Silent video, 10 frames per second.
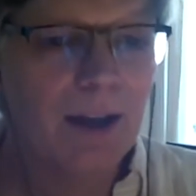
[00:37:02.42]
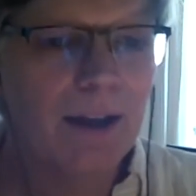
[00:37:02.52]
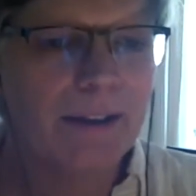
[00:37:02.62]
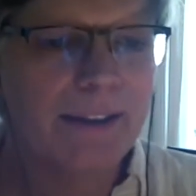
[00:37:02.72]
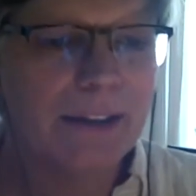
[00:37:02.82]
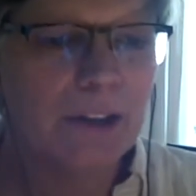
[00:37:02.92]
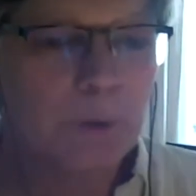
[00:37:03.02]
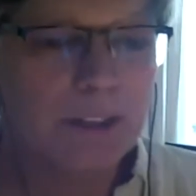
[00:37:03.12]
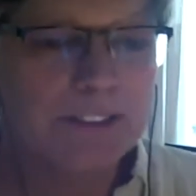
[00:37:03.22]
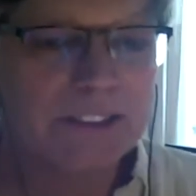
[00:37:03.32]

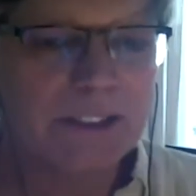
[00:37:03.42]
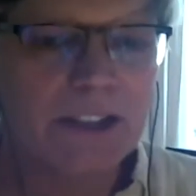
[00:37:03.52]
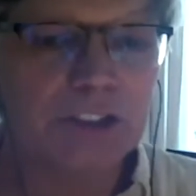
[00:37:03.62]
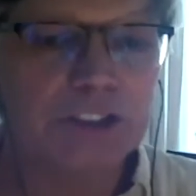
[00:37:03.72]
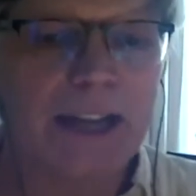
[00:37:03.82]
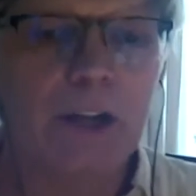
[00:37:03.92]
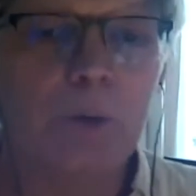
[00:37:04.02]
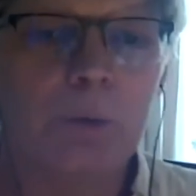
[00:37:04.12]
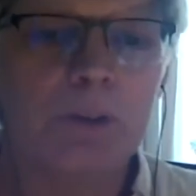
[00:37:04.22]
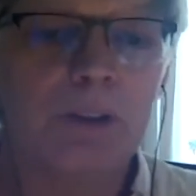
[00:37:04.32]
increasing the
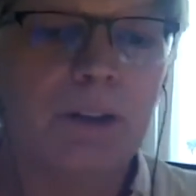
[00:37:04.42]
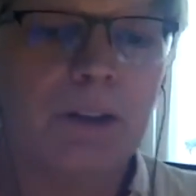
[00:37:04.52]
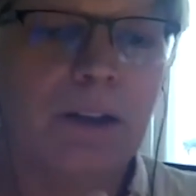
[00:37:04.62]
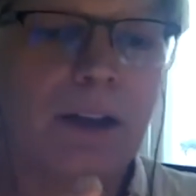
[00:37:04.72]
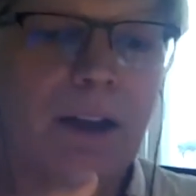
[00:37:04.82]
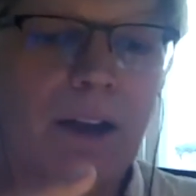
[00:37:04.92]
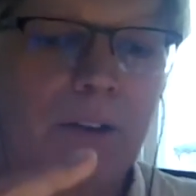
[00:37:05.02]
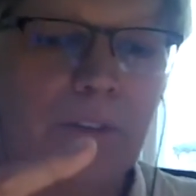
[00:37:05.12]
shadow of